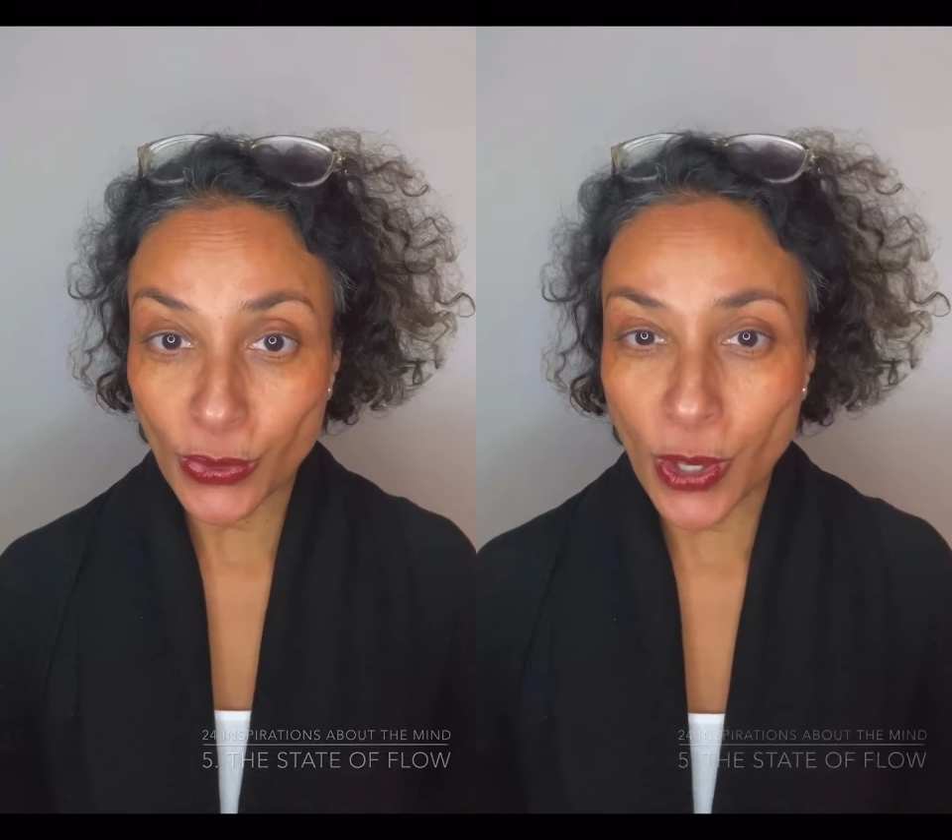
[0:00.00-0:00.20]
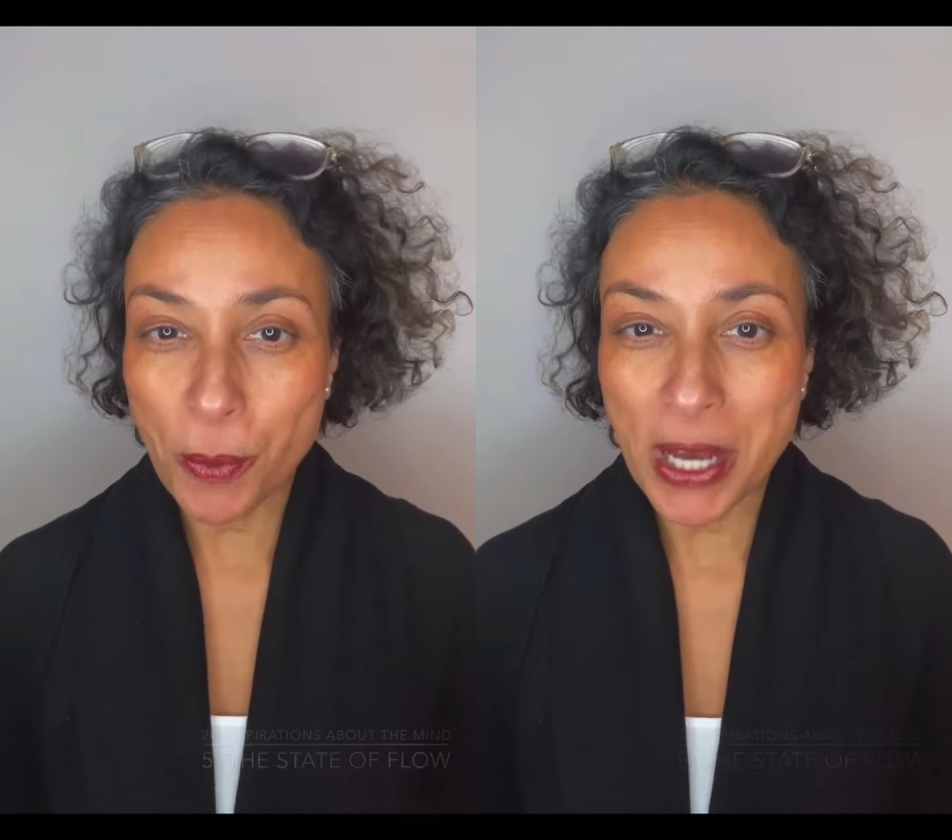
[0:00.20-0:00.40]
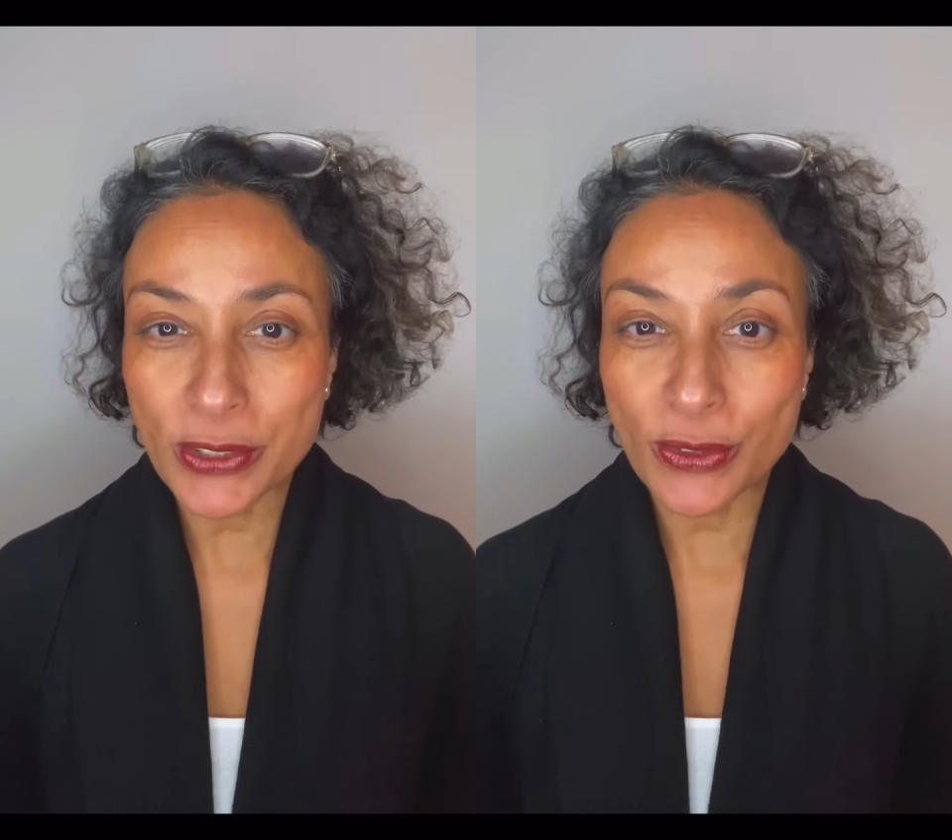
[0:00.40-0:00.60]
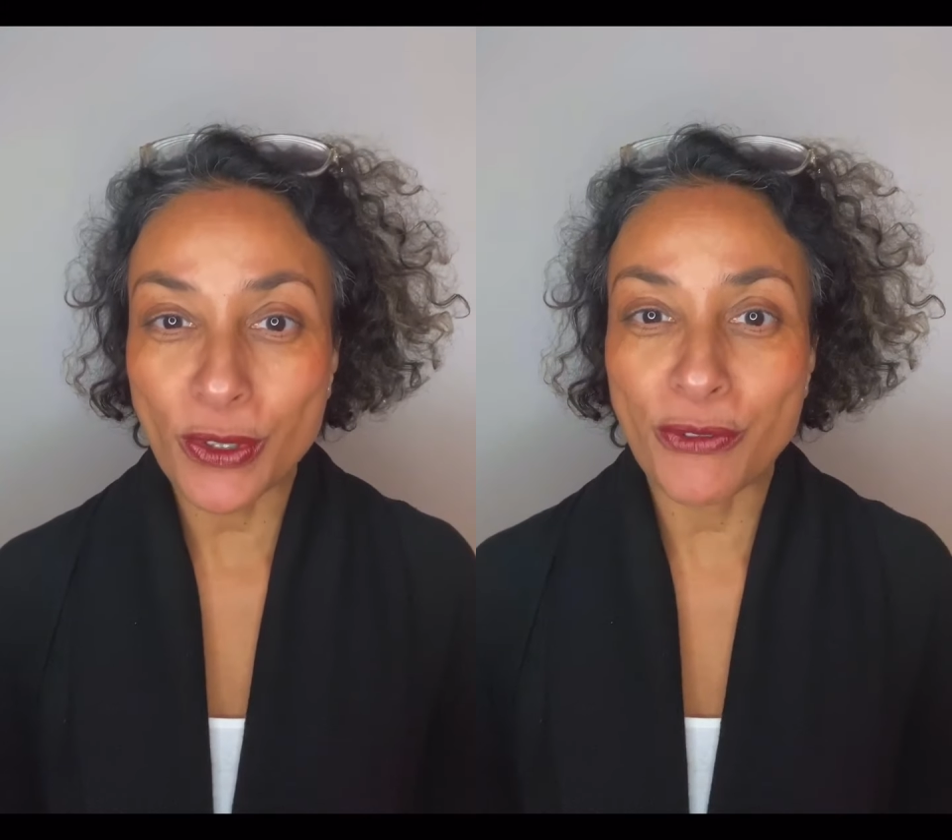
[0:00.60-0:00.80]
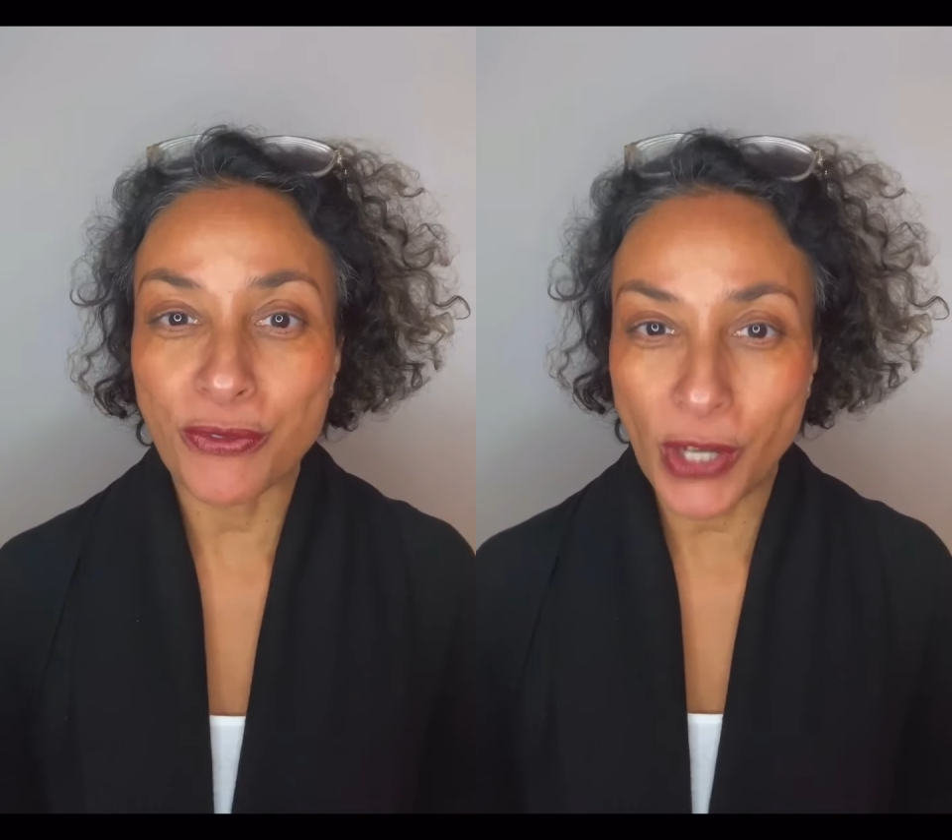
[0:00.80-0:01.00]
about
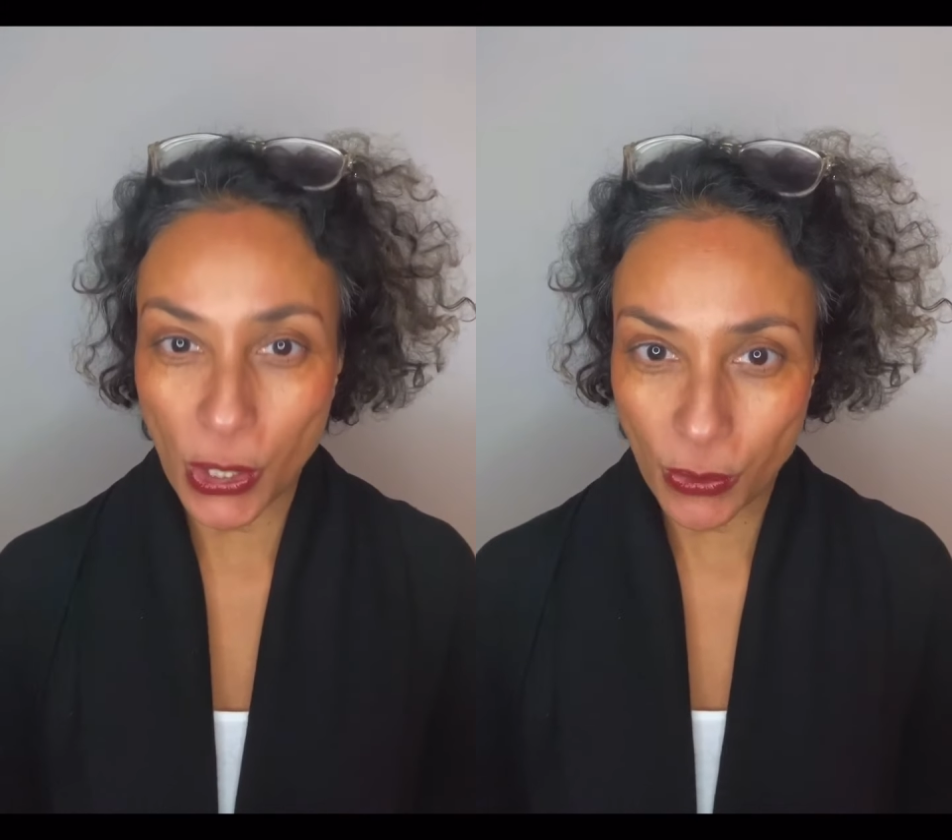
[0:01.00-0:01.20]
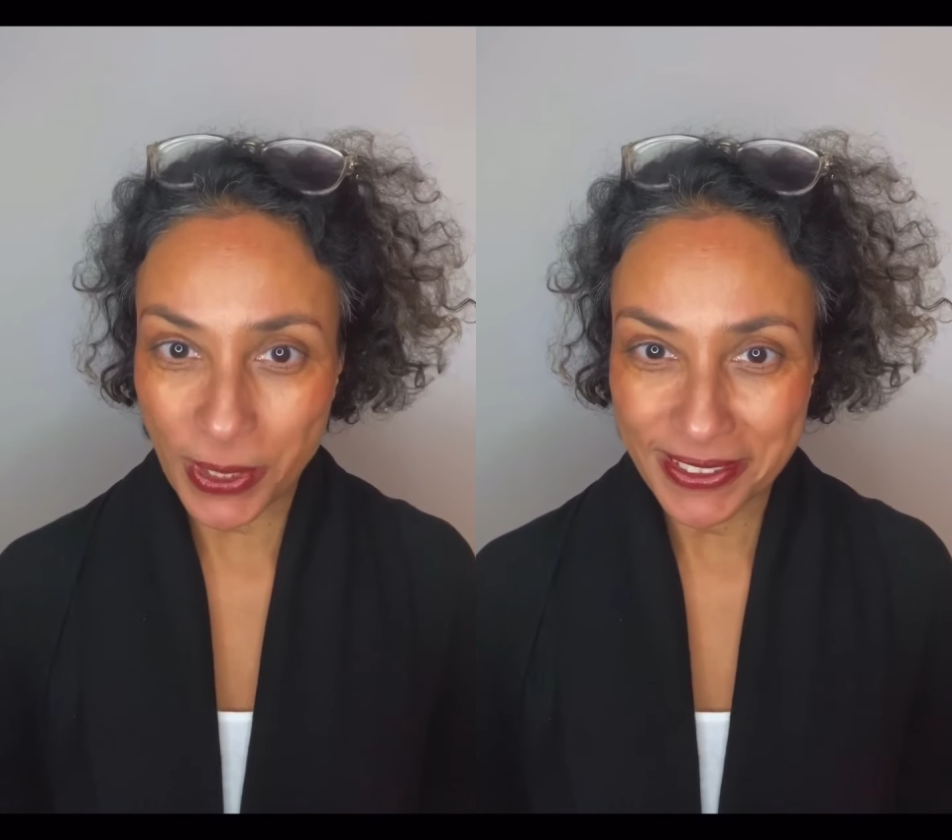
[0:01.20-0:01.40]
flow.